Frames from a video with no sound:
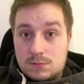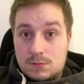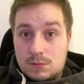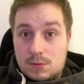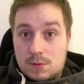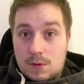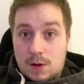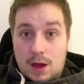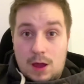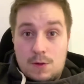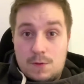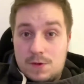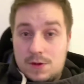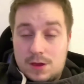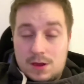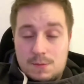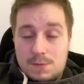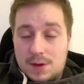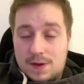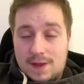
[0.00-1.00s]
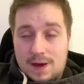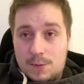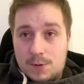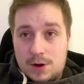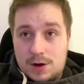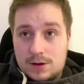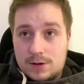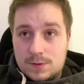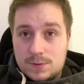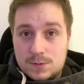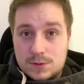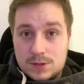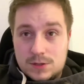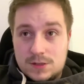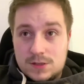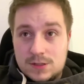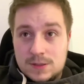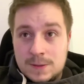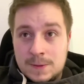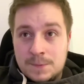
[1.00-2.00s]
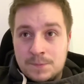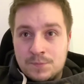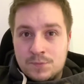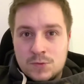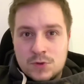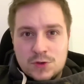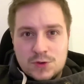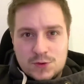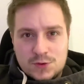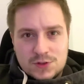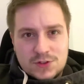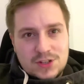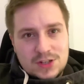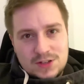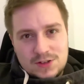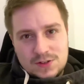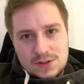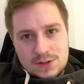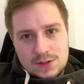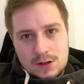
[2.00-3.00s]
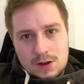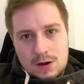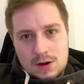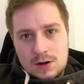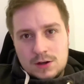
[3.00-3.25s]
how they can make that work, which shows a changing of the guard,